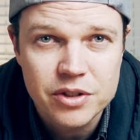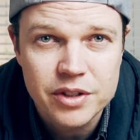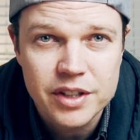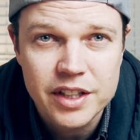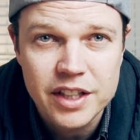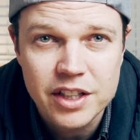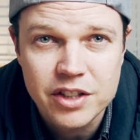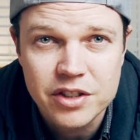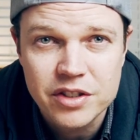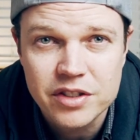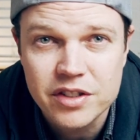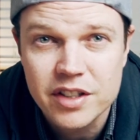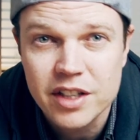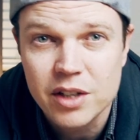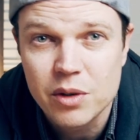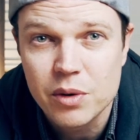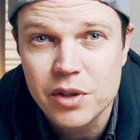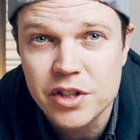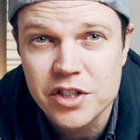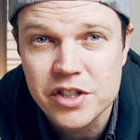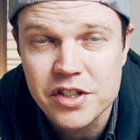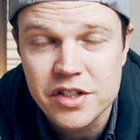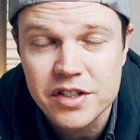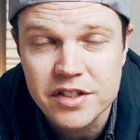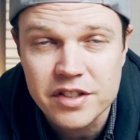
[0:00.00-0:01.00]
and interesting
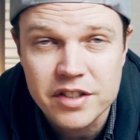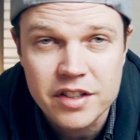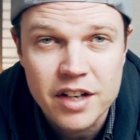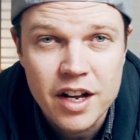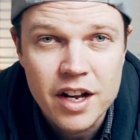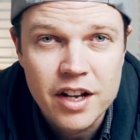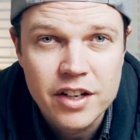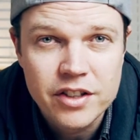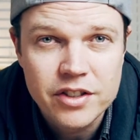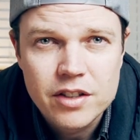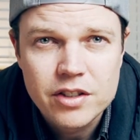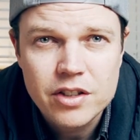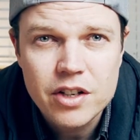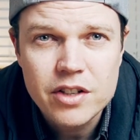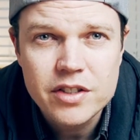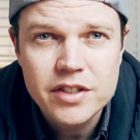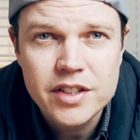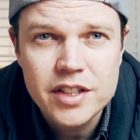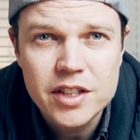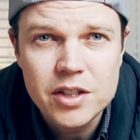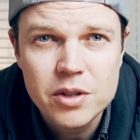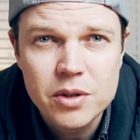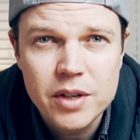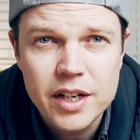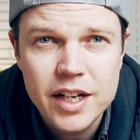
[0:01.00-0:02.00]
questions. So see
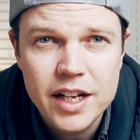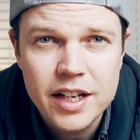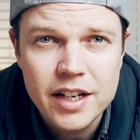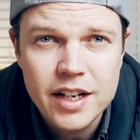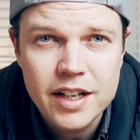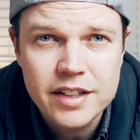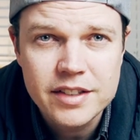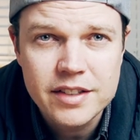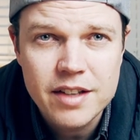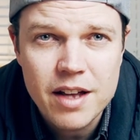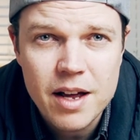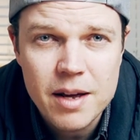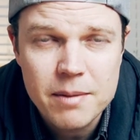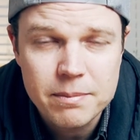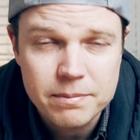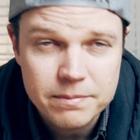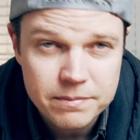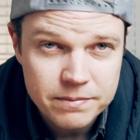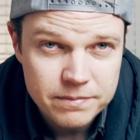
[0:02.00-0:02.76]
you again next time.